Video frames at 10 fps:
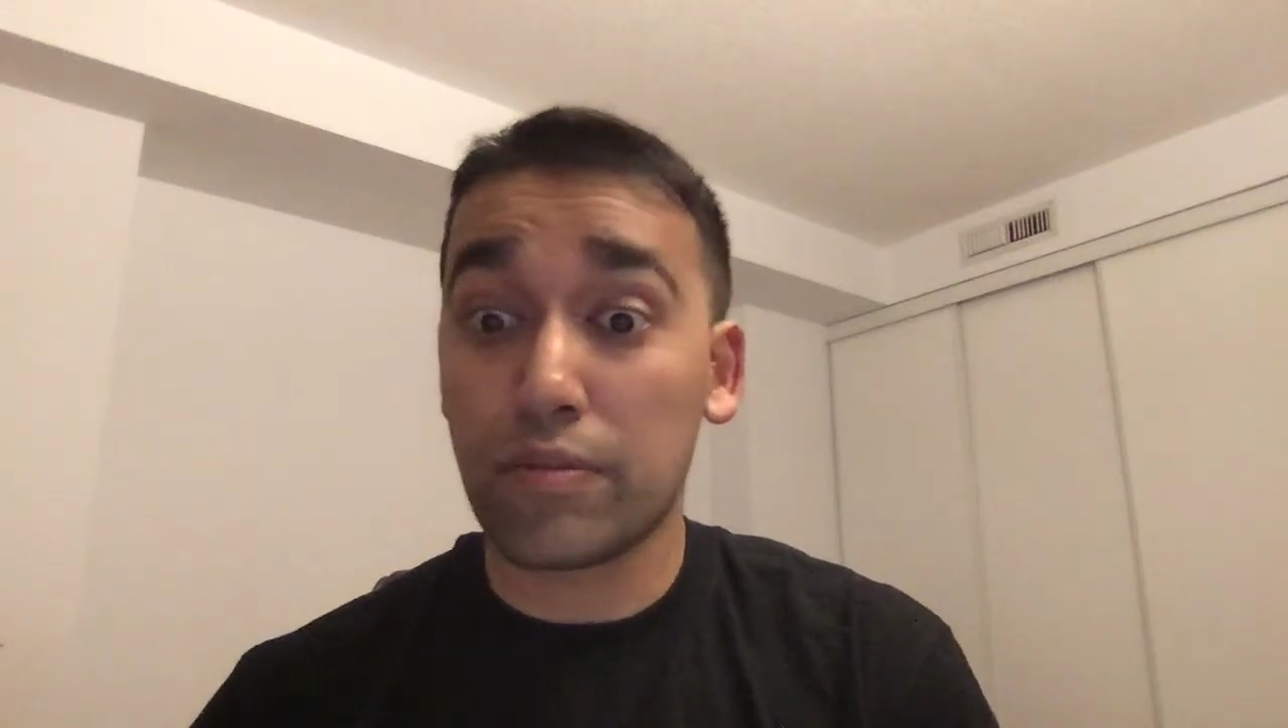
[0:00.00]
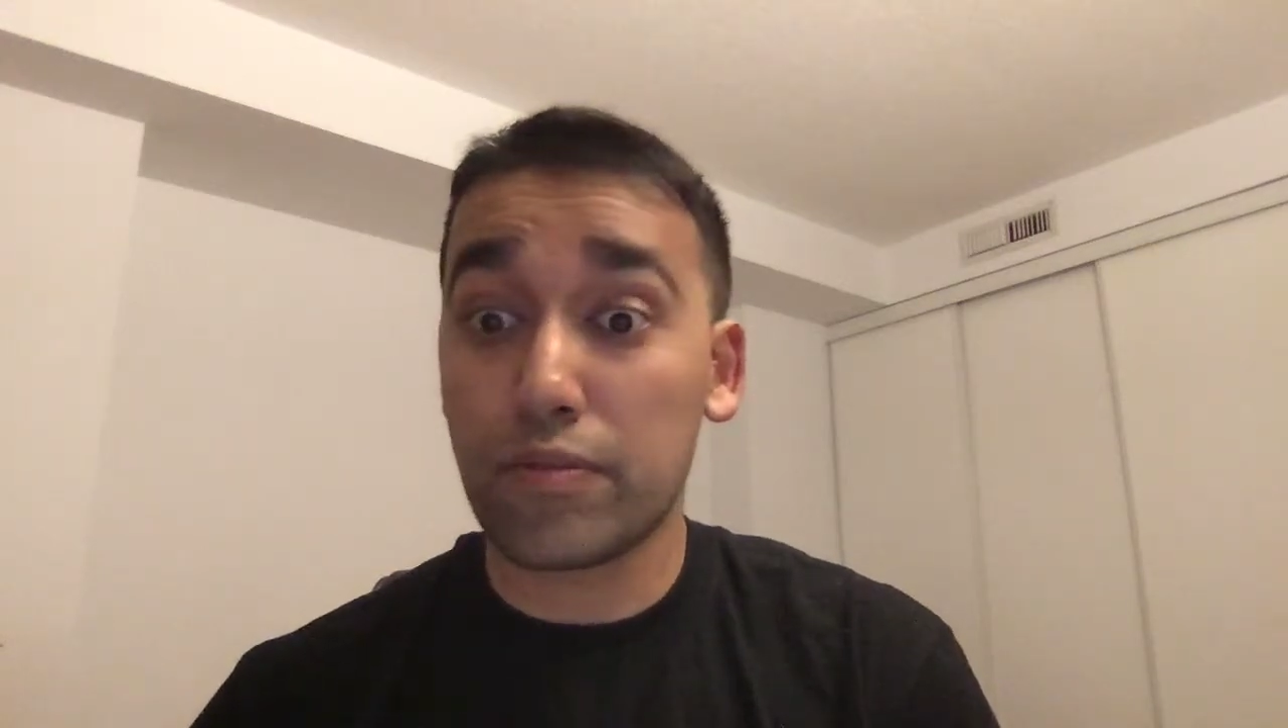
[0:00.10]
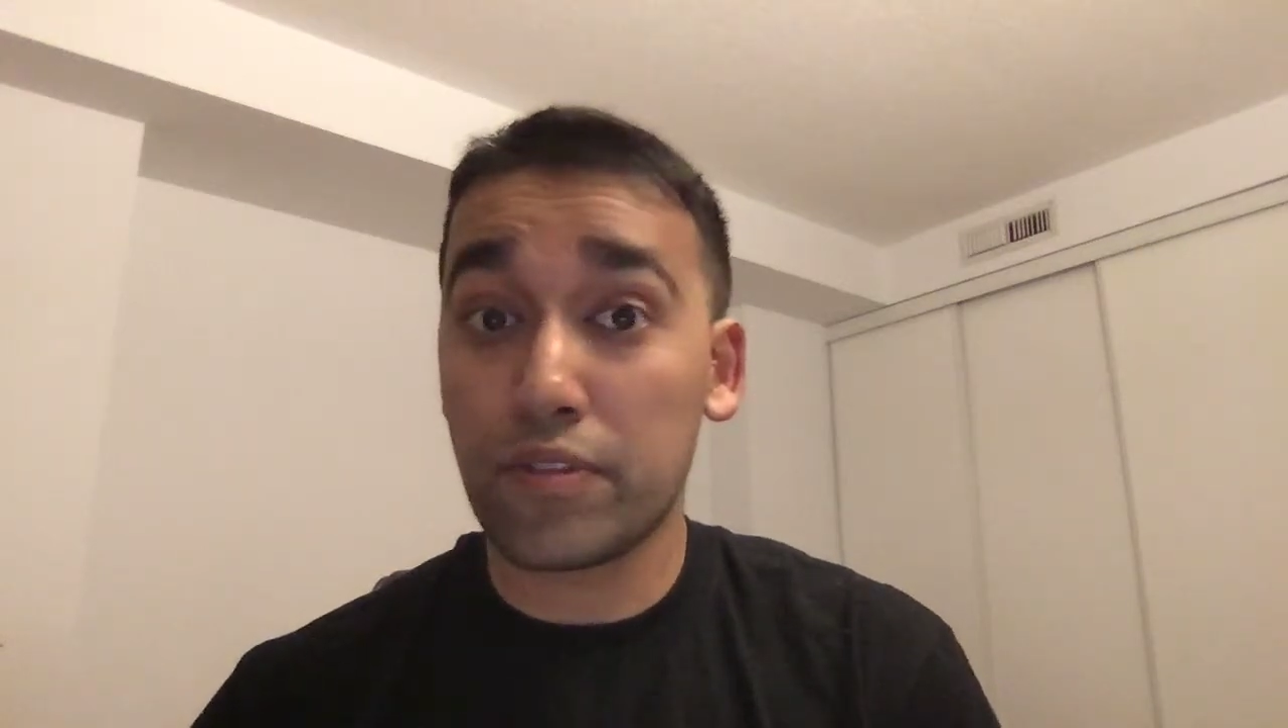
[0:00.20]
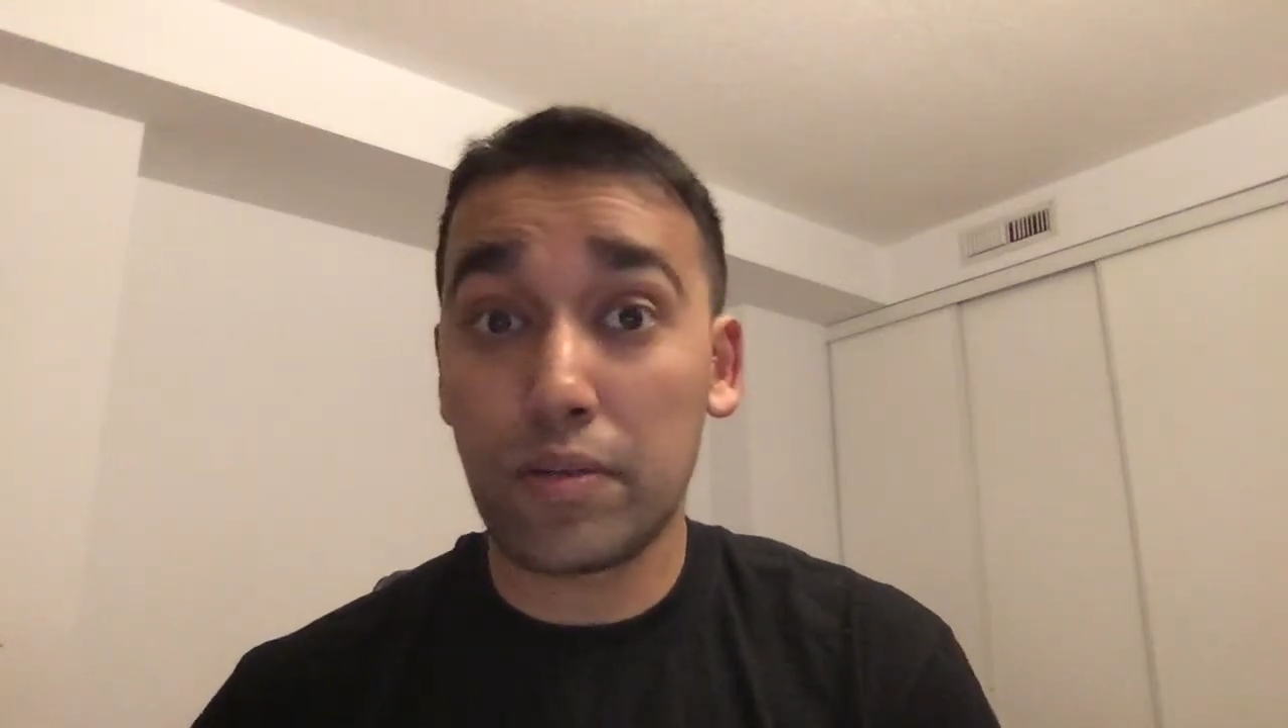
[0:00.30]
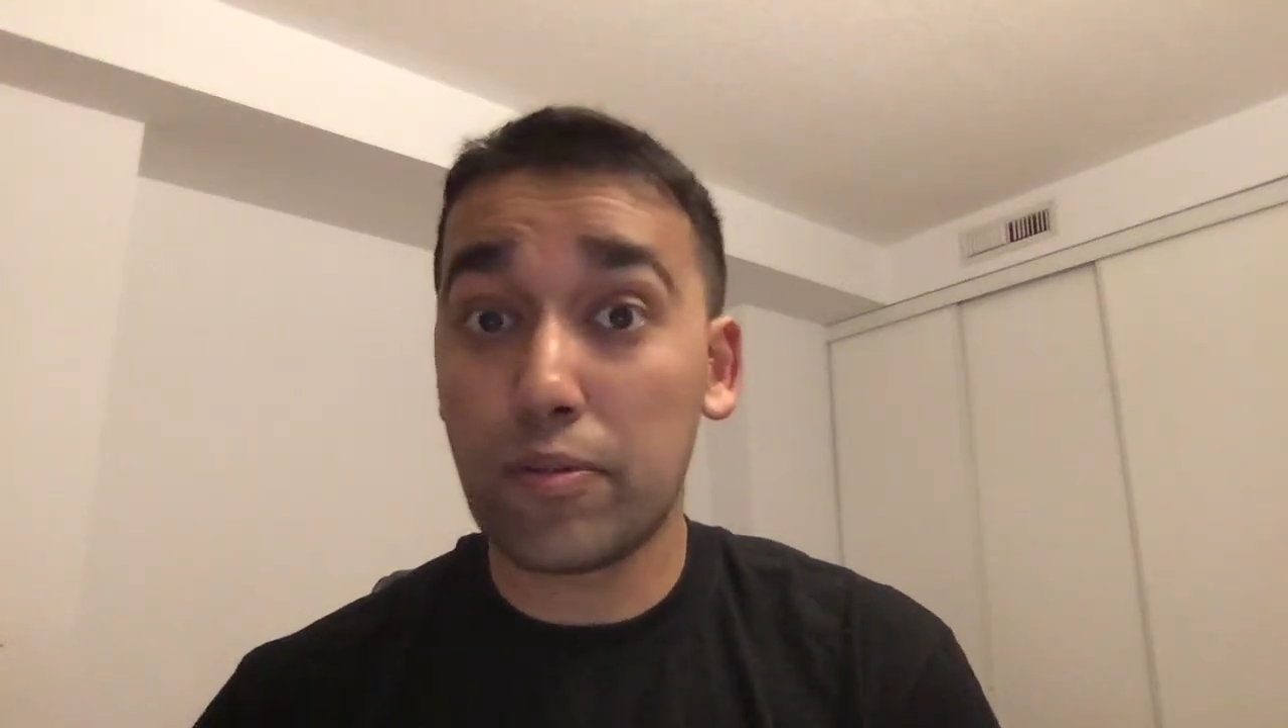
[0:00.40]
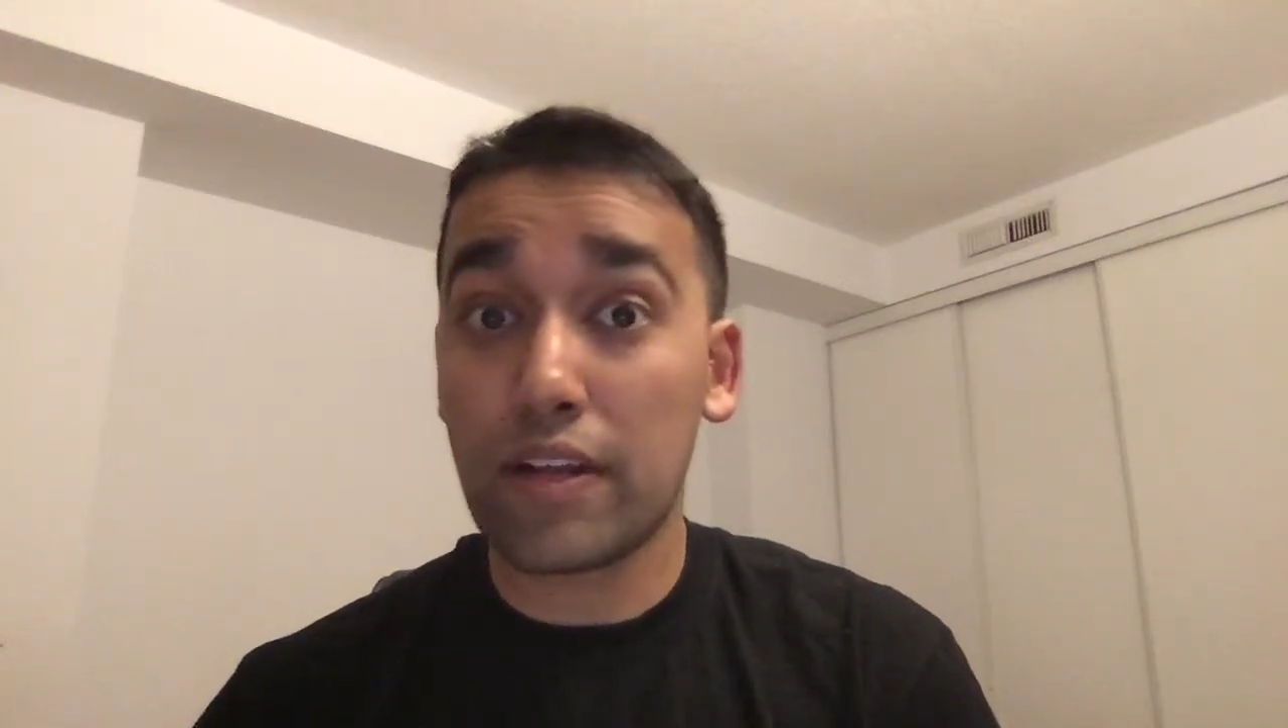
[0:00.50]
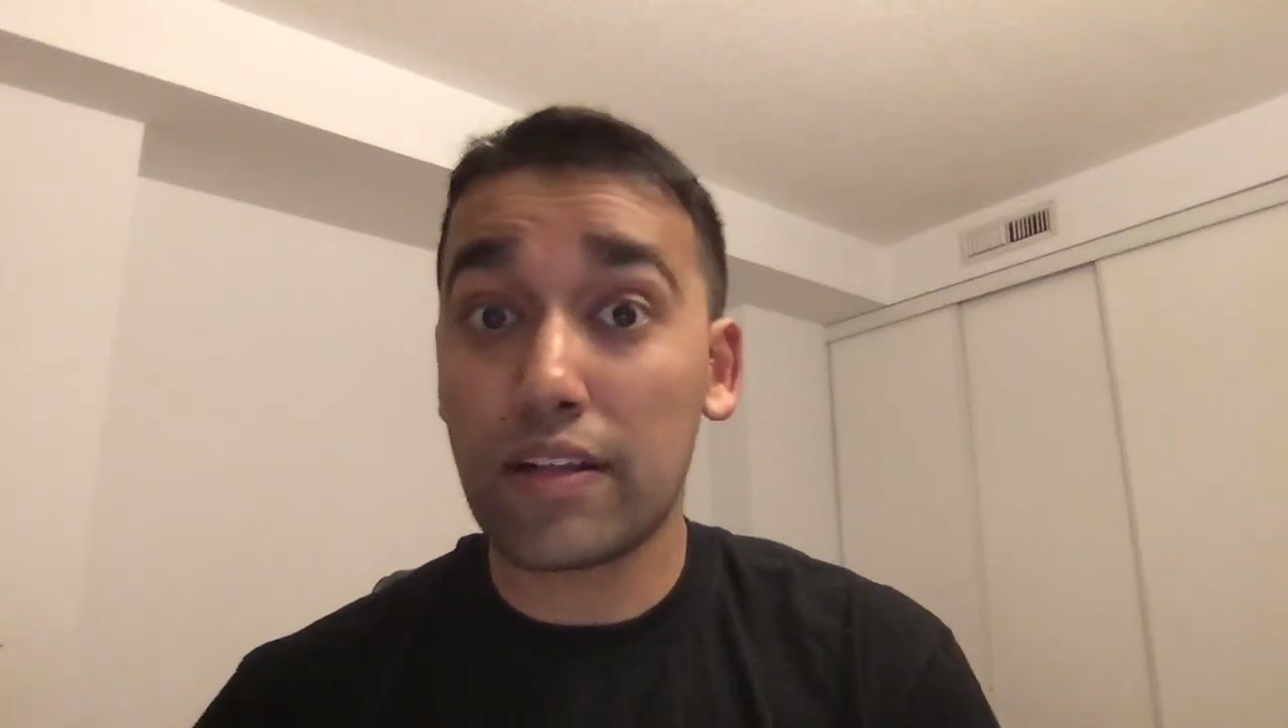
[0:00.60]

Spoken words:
If we keep playing